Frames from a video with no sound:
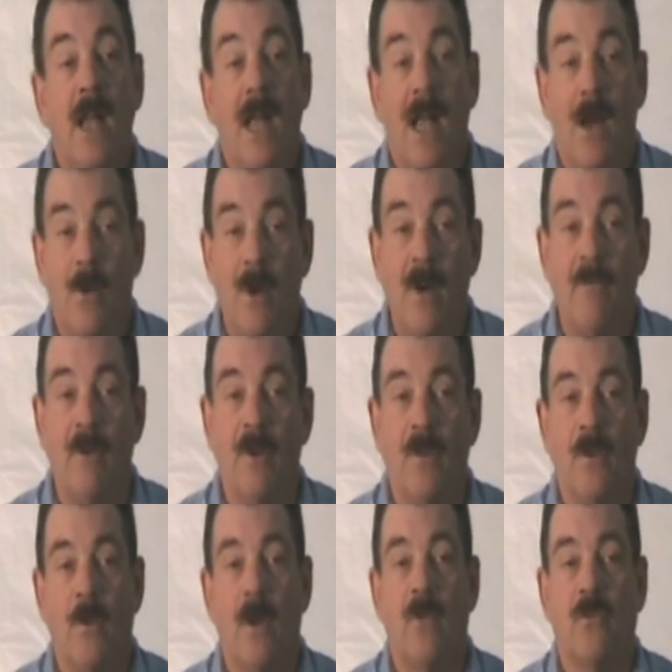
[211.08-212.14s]
However,
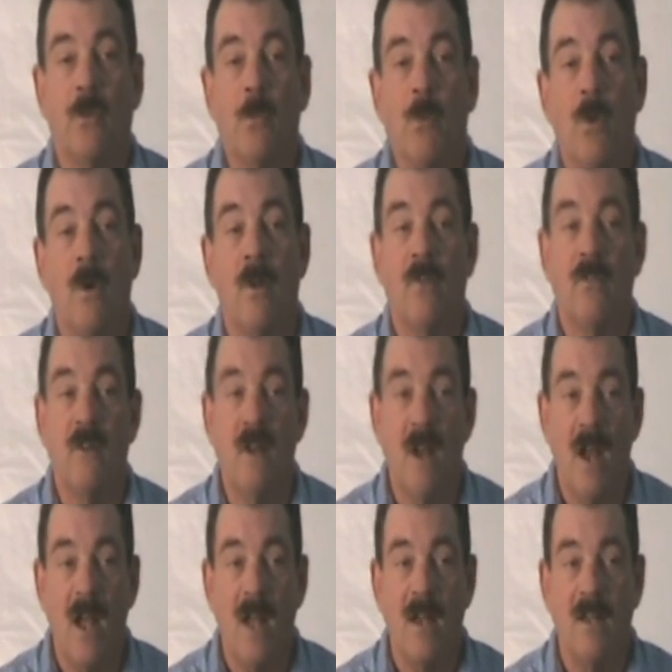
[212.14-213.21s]
the REST report is
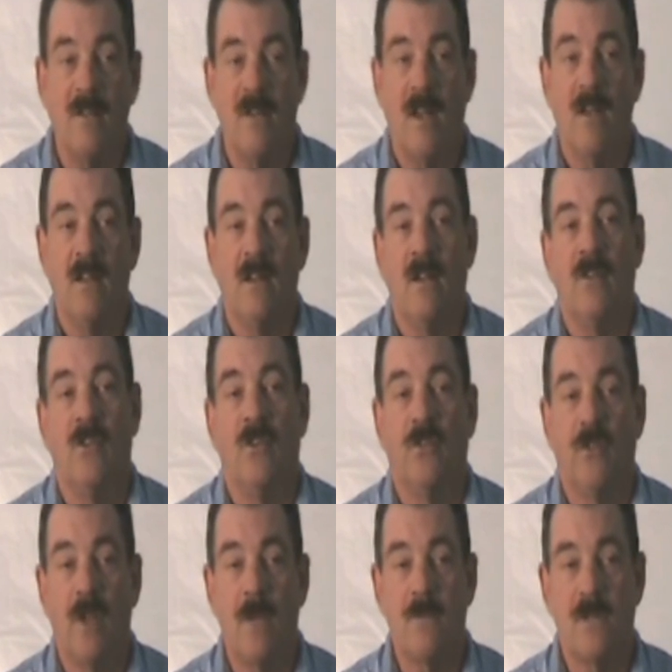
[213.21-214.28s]
not intended as a
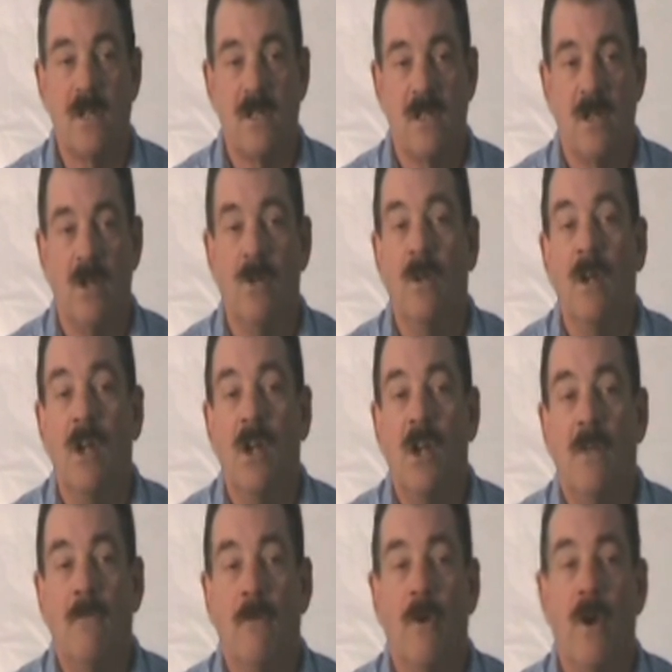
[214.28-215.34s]
substitute
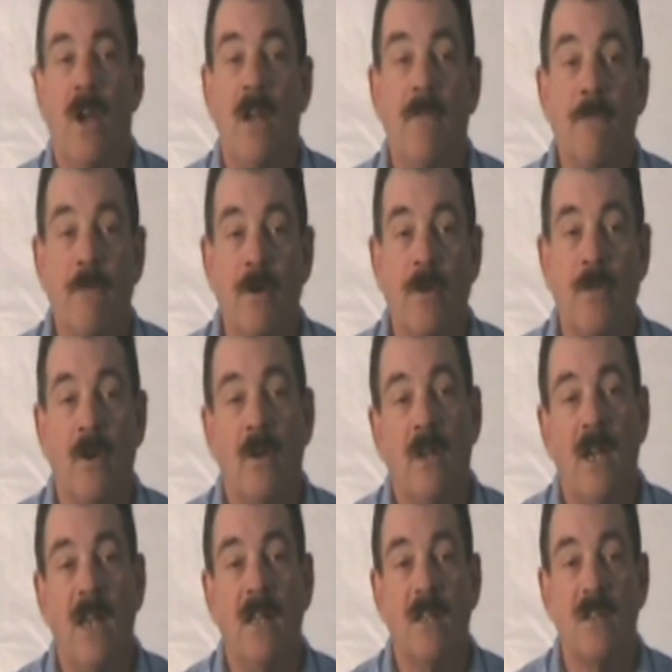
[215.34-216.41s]
for any further
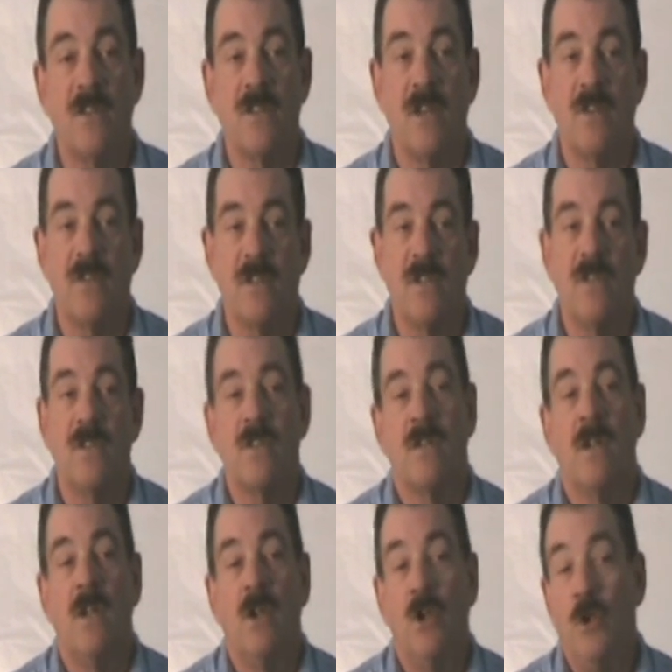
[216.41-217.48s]
legal assistance
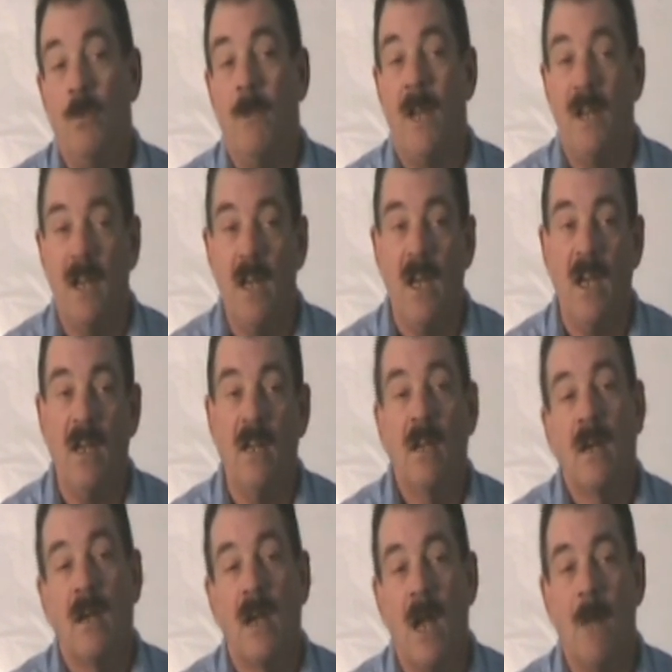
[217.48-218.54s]
you may need in
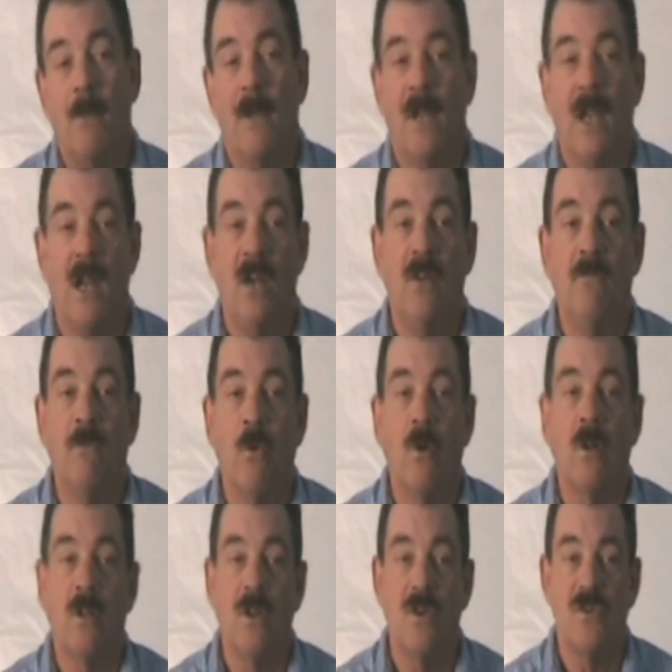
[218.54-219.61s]
a complicated
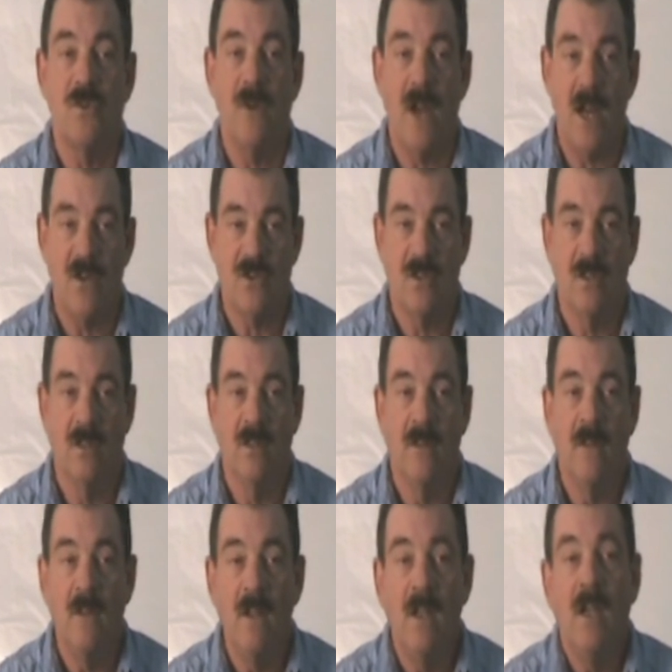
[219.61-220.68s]
foreclosure action.
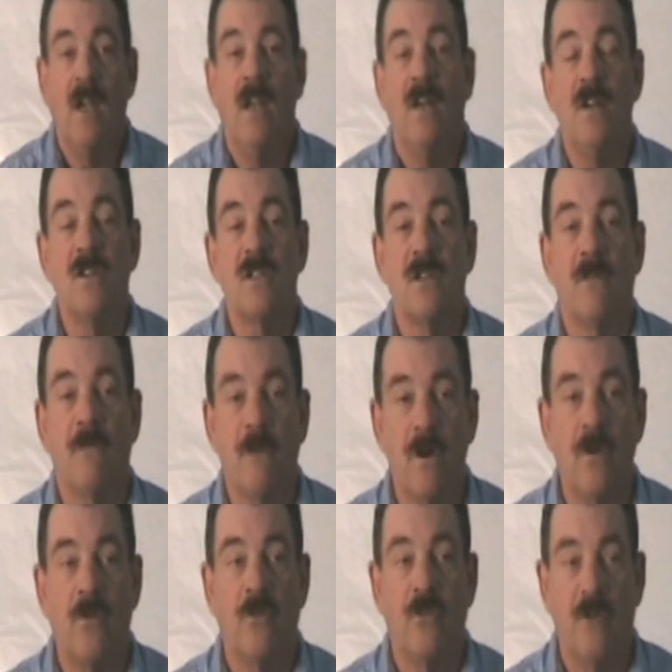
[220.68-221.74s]
It is the
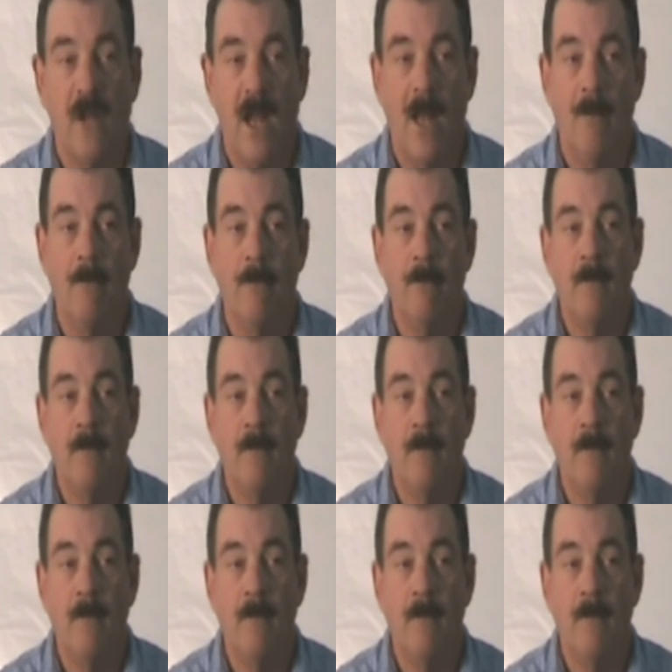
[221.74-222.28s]
first step.